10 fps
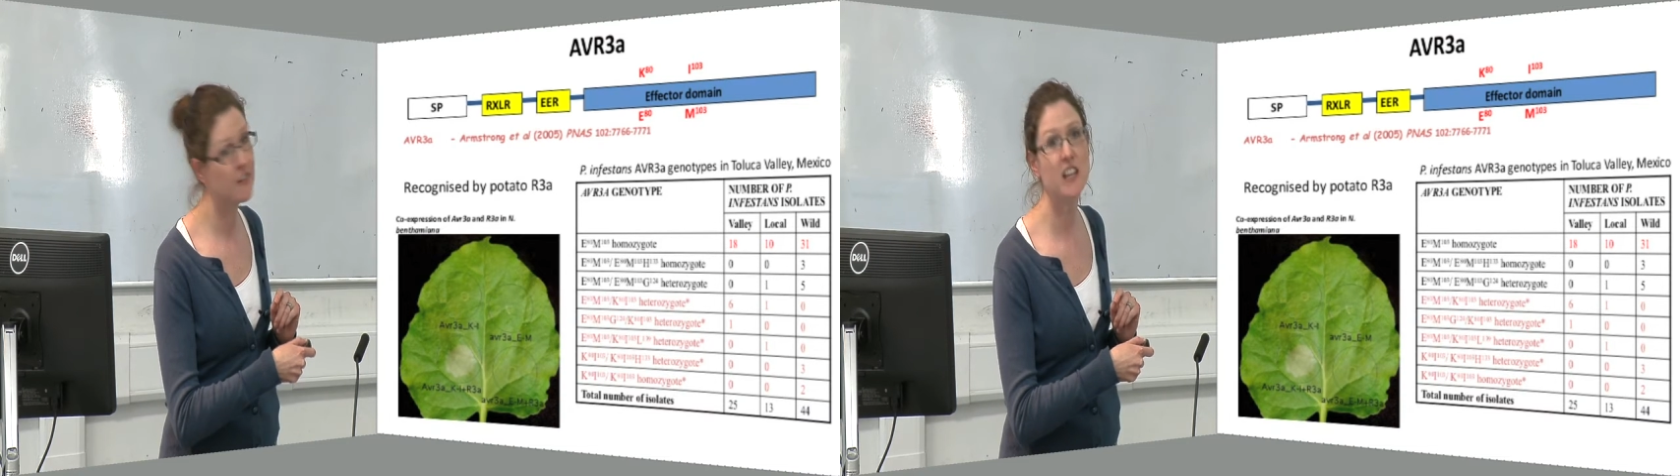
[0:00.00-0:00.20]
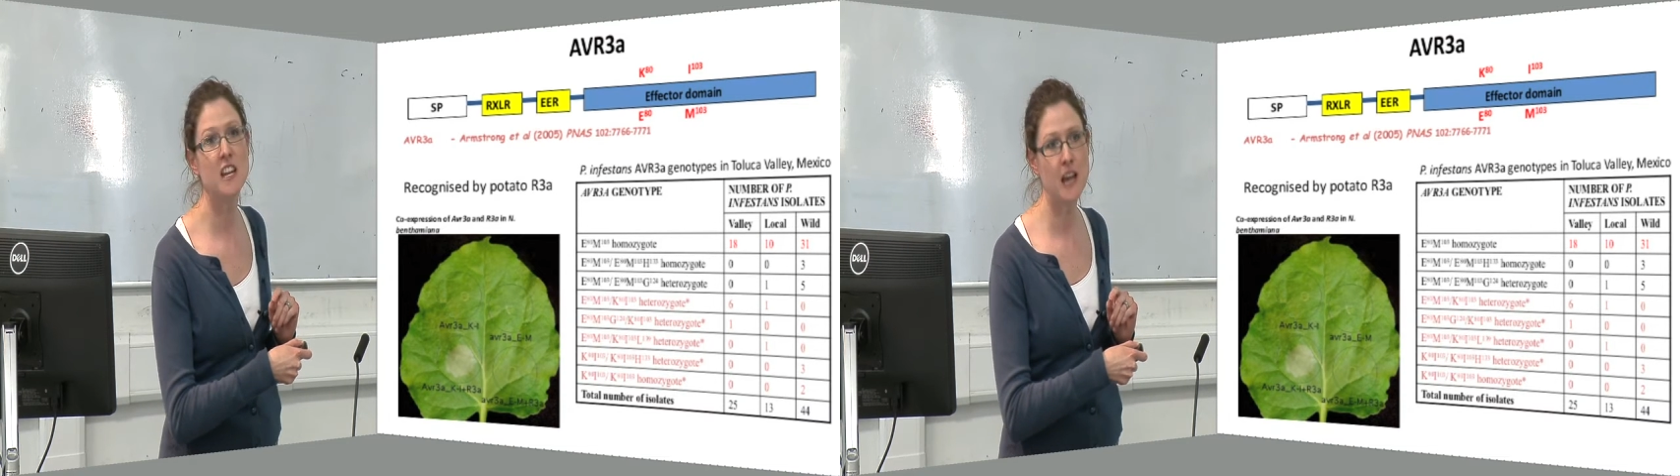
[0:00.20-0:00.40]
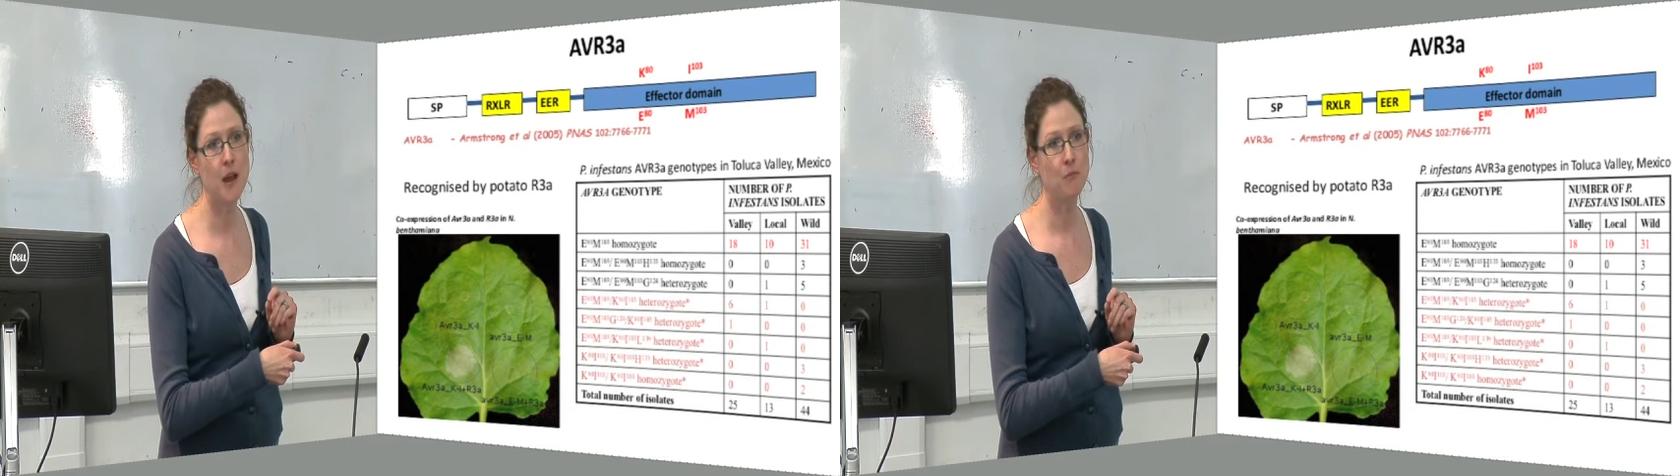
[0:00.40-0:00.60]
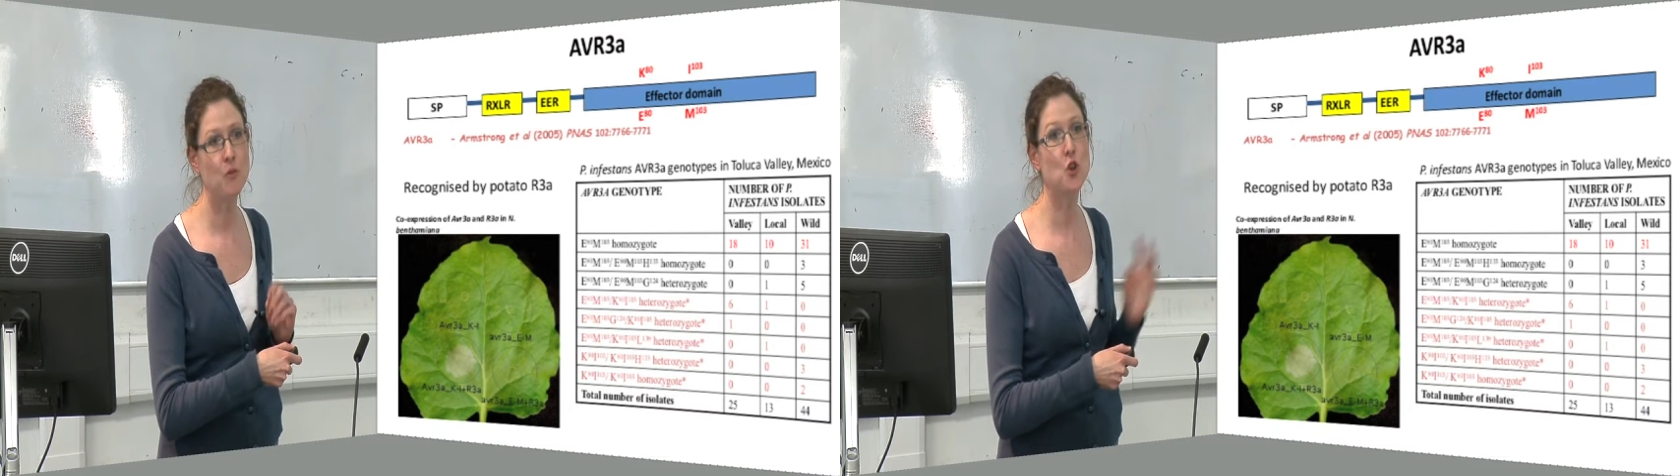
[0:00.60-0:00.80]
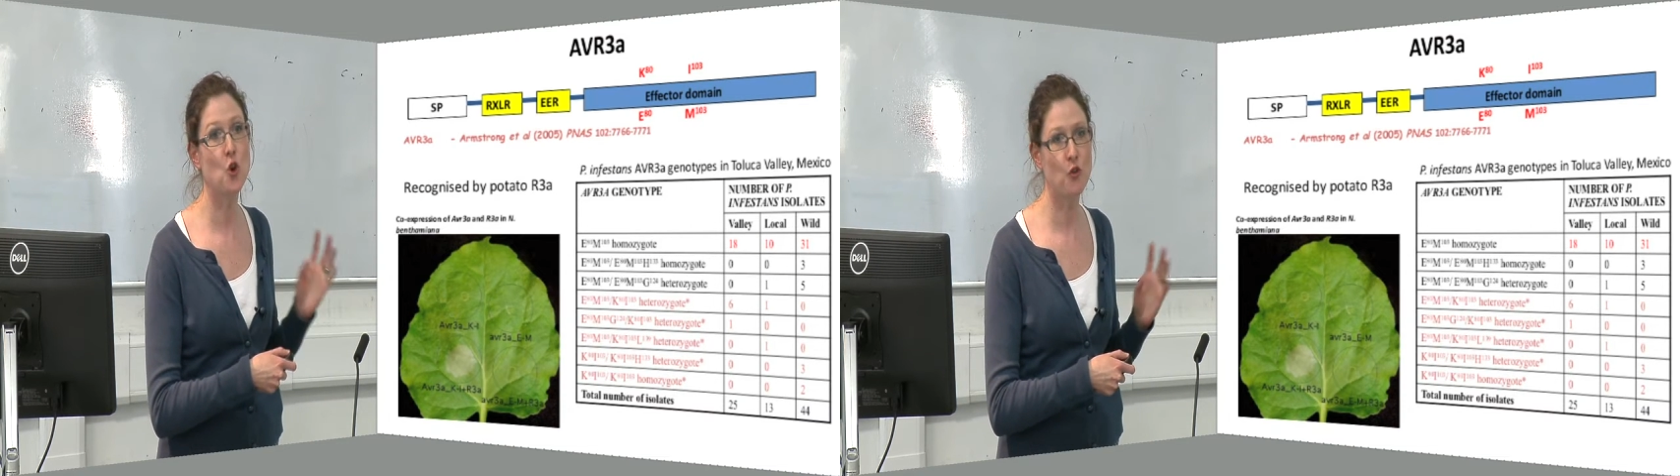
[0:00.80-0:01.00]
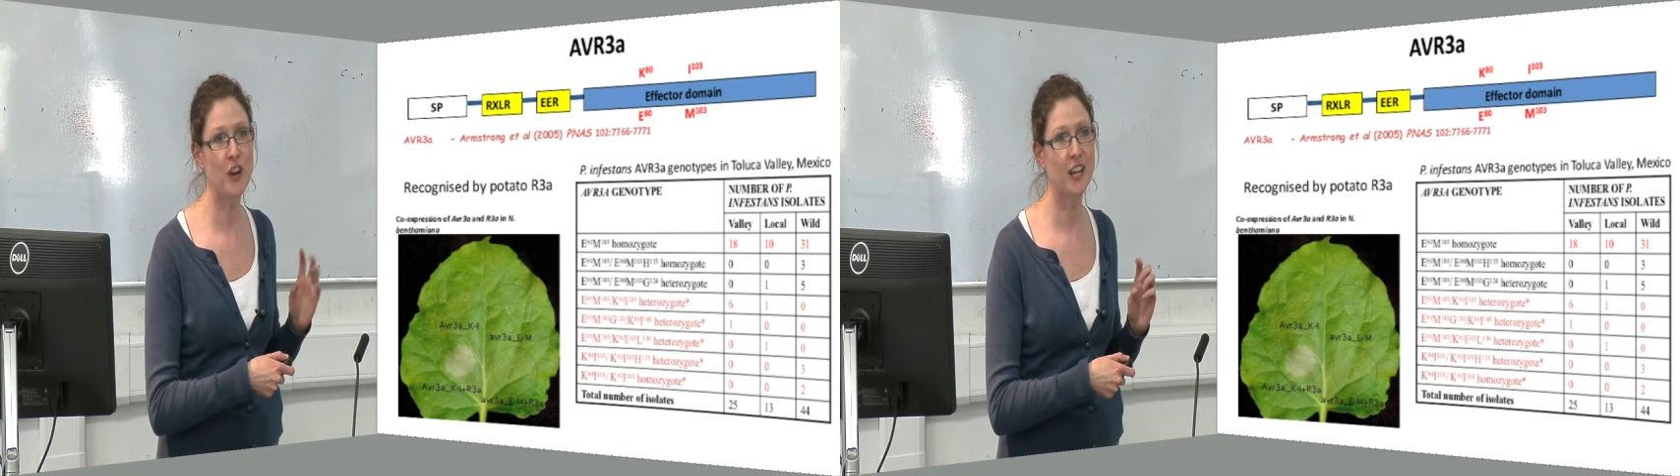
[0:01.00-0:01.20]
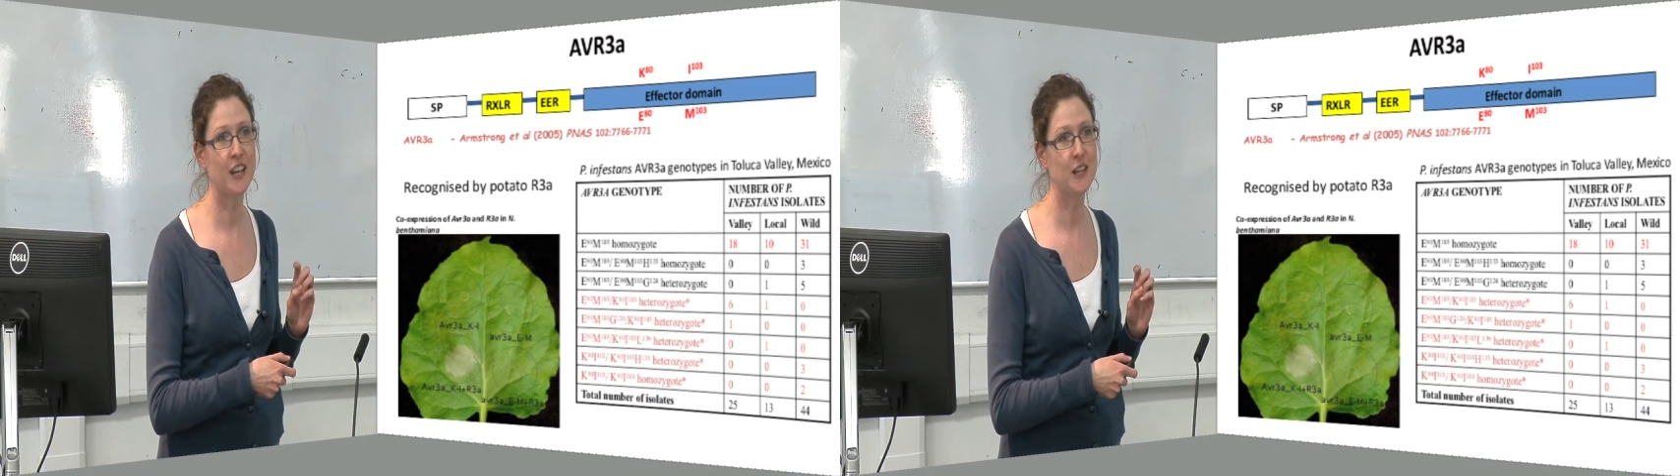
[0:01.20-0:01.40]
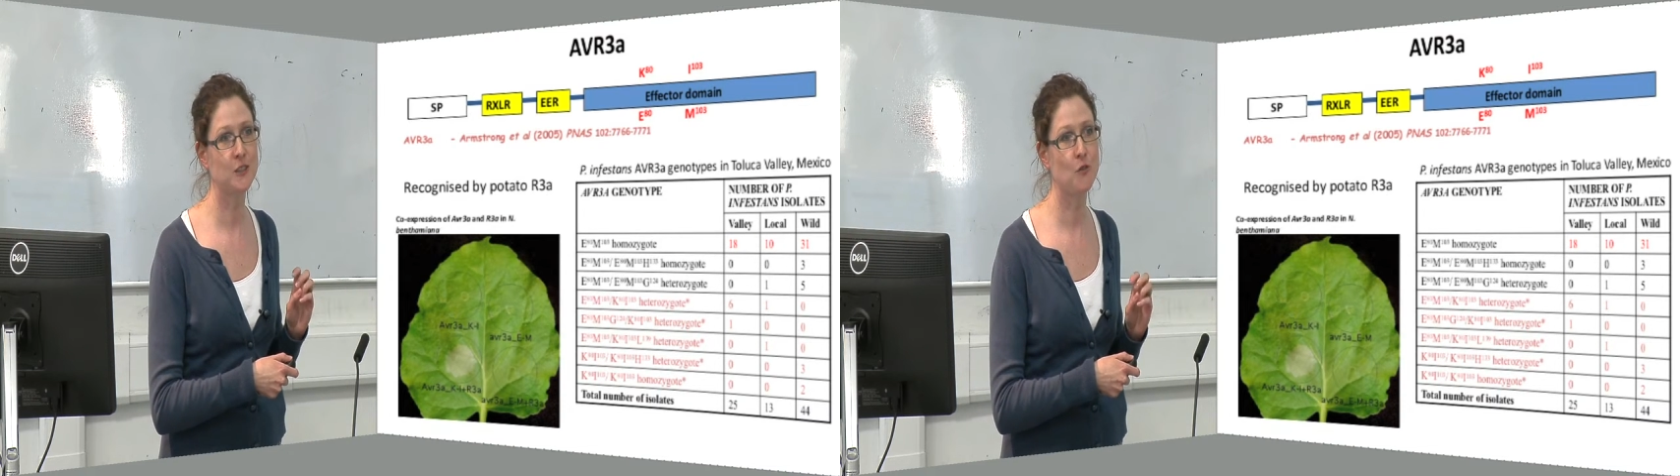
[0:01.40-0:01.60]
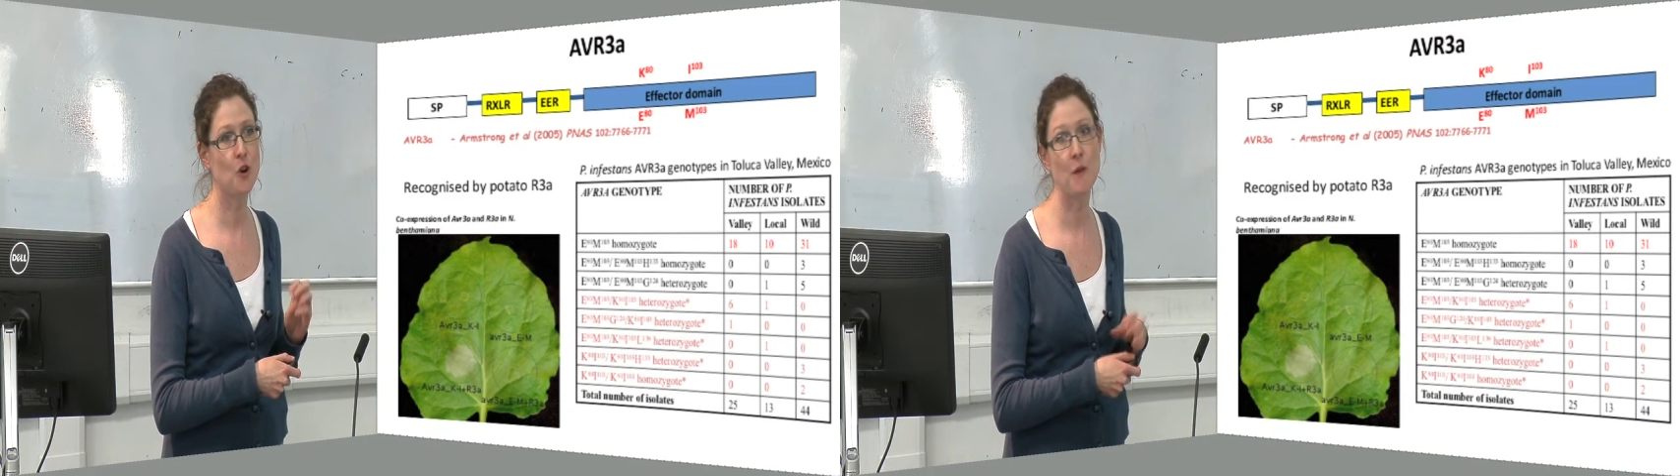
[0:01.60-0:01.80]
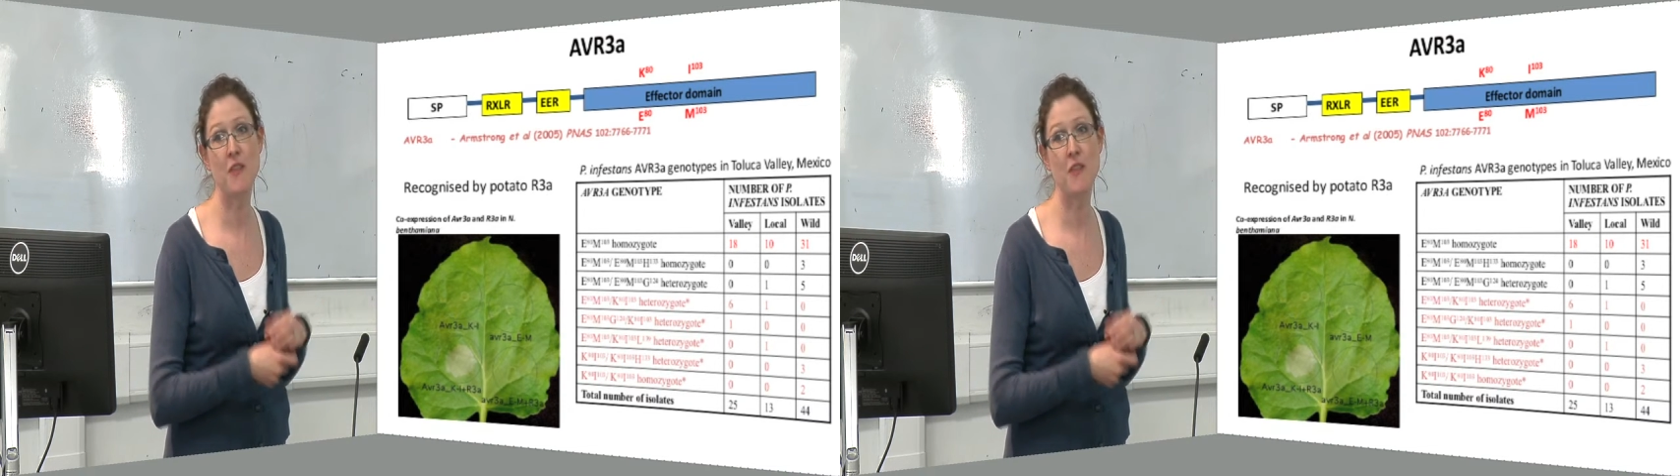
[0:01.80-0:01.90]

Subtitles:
the EM, the non-recognised form.